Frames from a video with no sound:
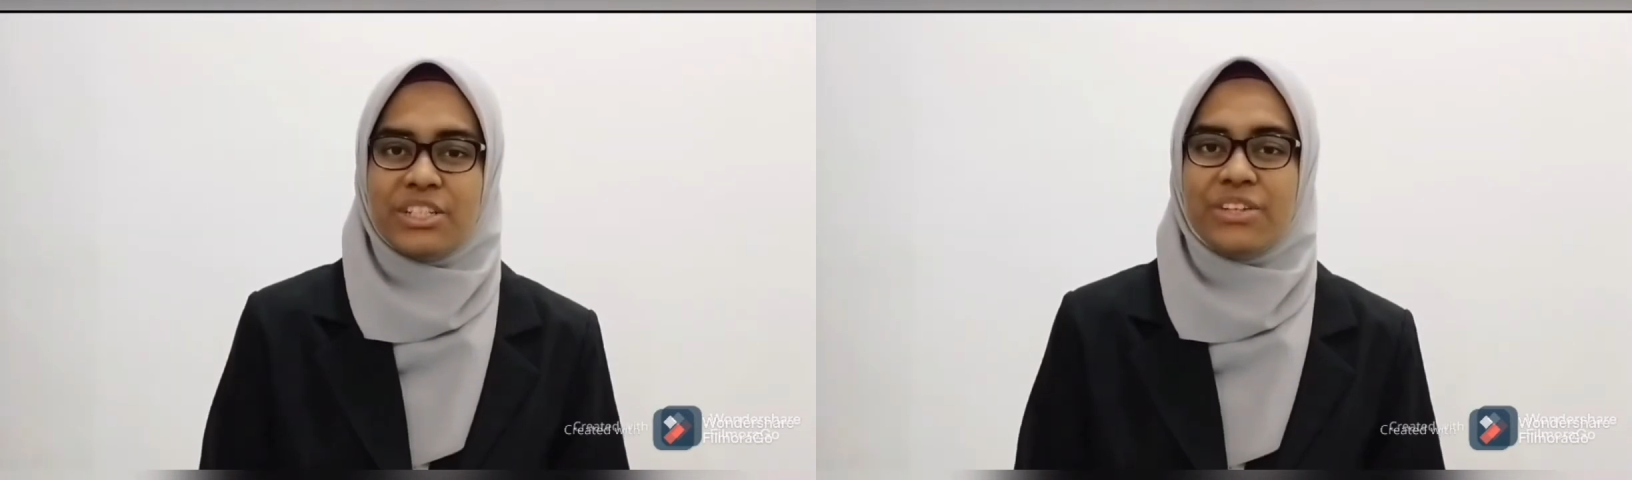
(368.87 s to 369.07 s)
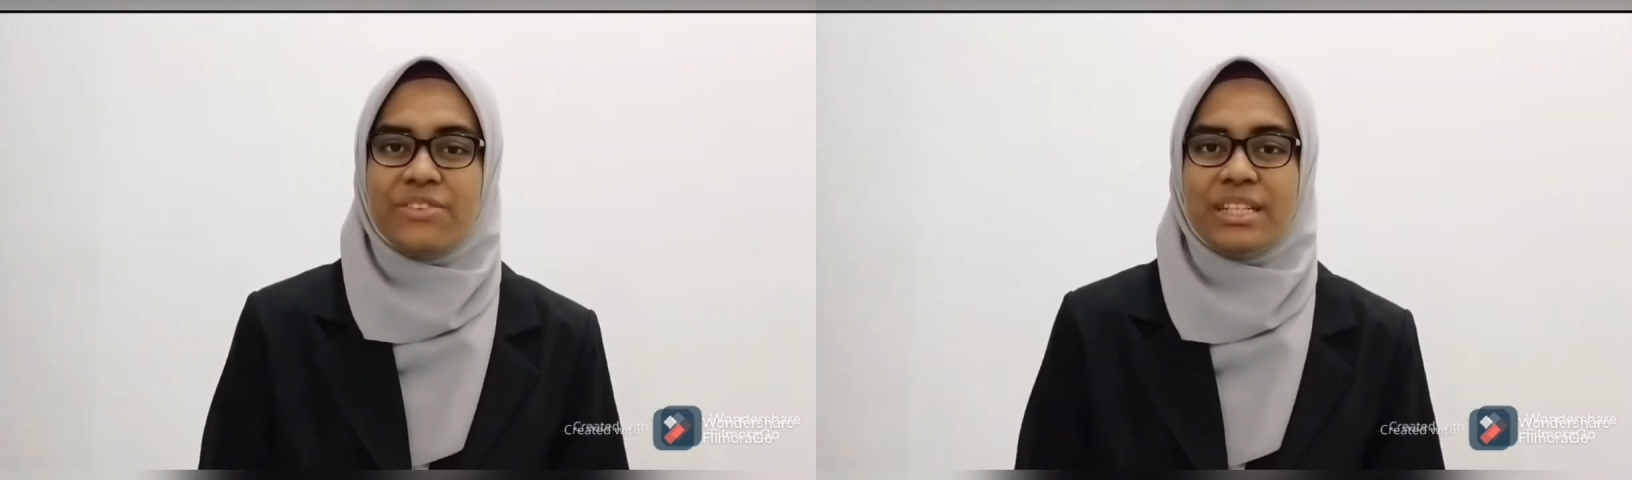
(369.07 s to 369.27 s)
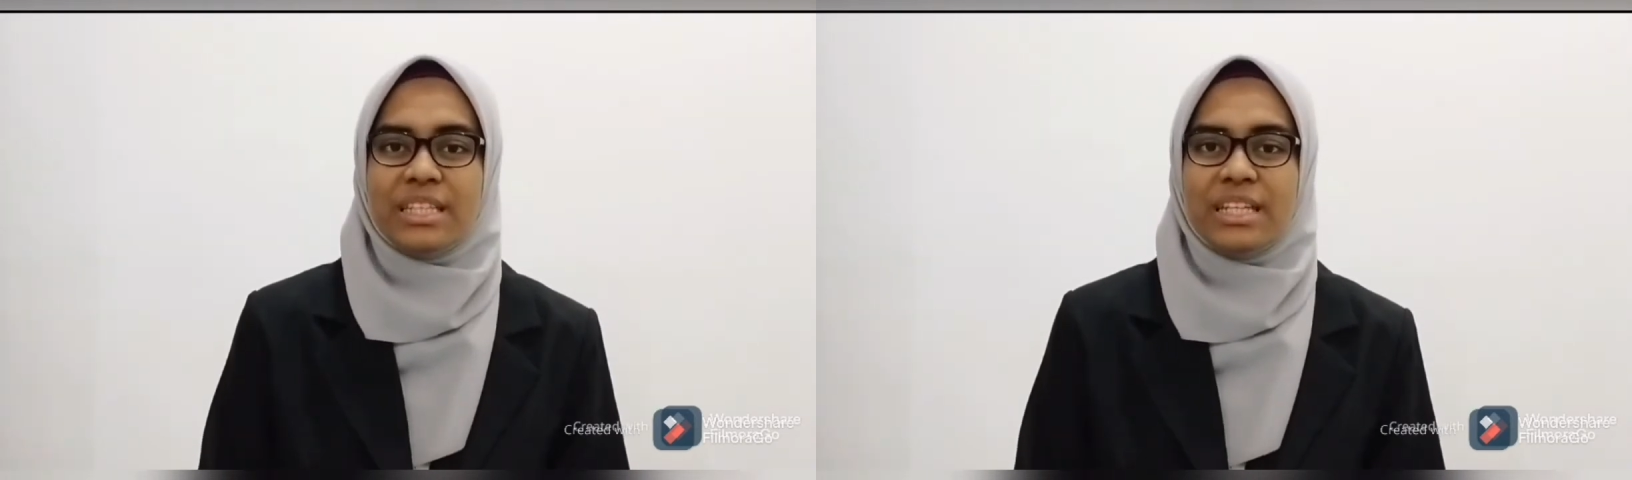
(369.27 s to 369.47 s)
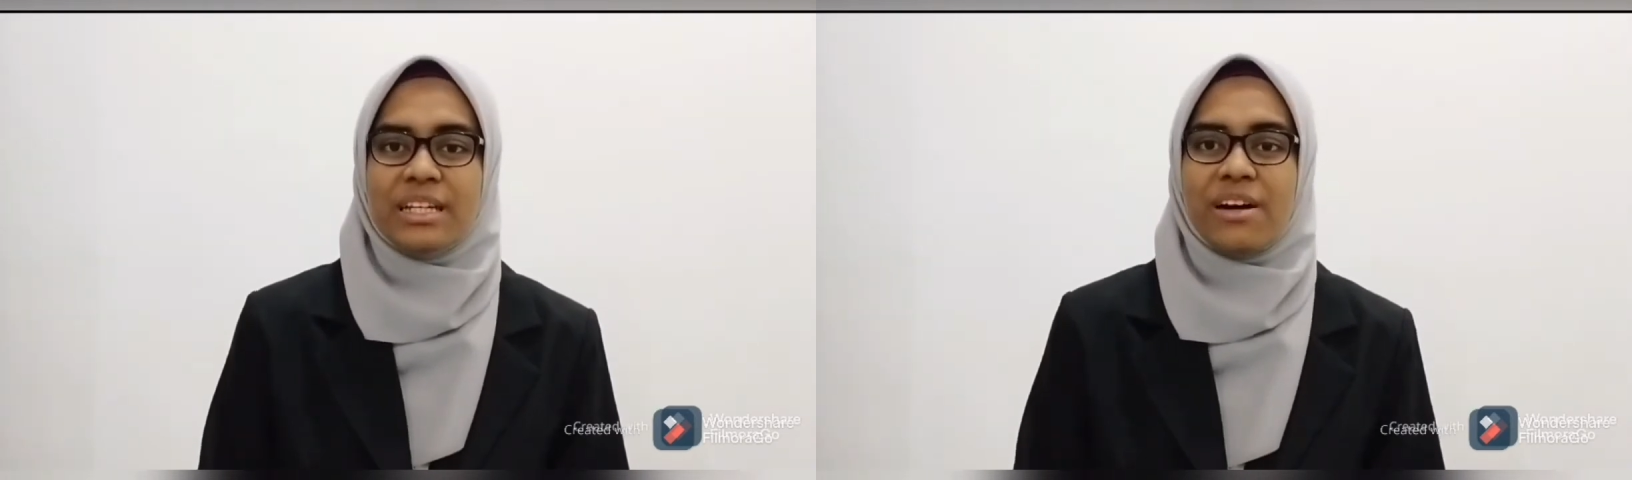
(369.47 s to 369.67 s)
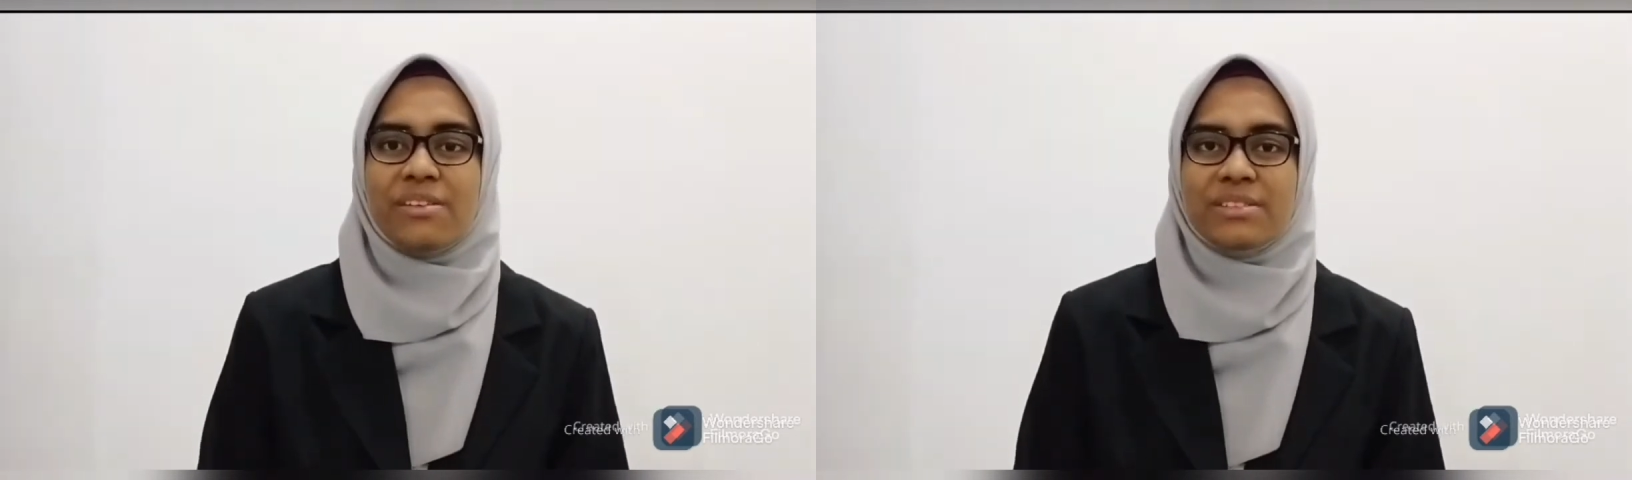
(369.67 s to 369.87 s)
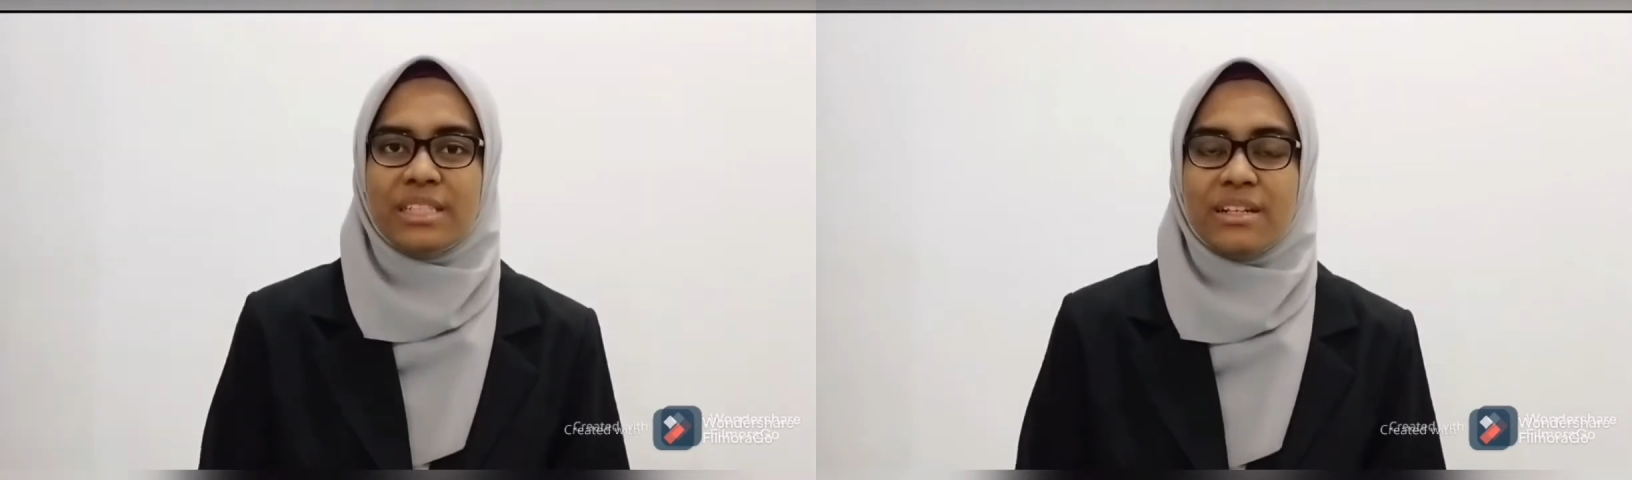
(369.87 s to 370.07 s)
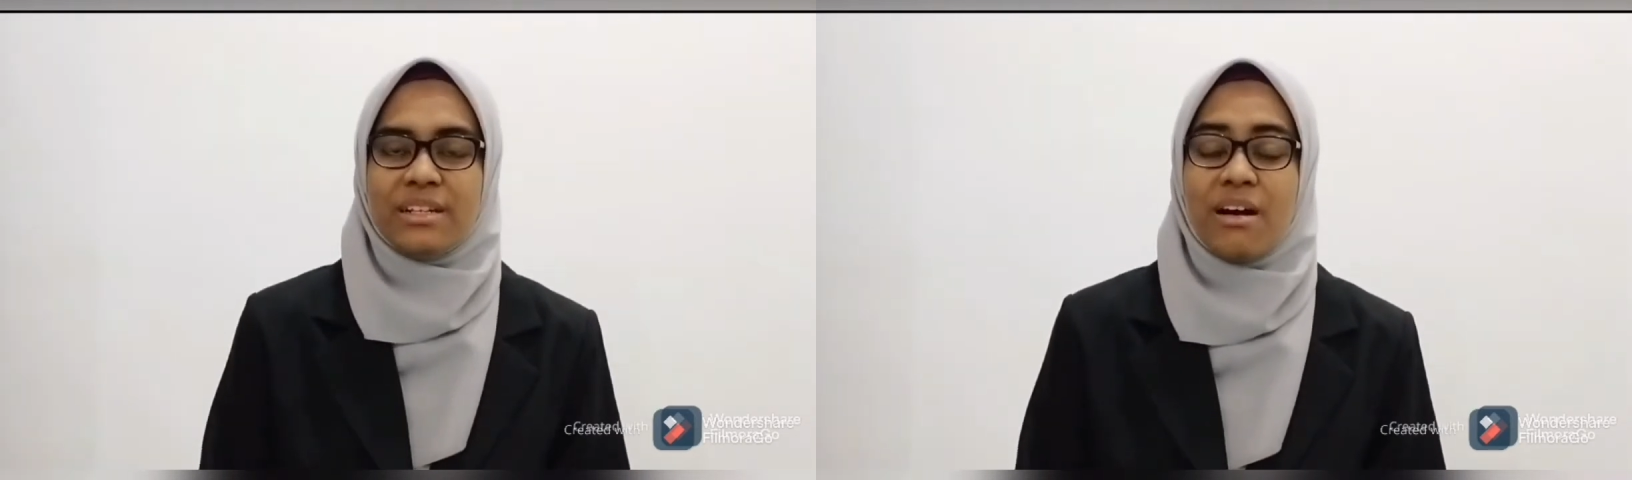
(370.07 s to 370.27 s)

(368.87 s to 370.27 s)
Security Council